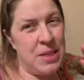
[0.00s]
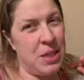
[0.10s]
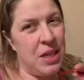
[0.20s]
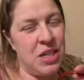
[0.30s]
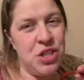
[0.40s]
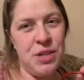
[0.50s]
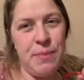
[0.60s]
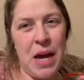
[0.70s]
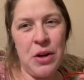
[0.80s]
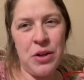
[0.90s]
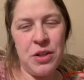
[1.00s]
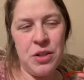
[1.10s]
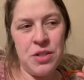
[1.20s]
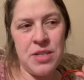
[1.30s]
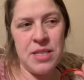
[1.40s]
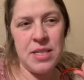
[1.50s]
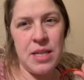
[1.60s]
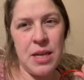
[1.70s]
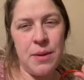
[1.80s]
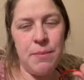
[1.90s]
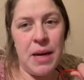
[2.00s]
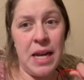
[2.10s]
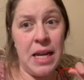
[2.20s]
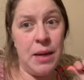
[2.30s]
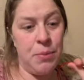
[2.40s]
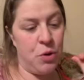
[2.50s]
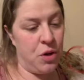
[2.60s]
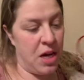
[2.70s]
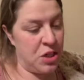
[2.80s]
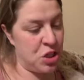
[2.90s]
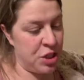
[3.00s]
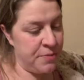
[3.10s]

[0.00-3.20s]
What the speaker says: collection patterns by Knit Purl Hunter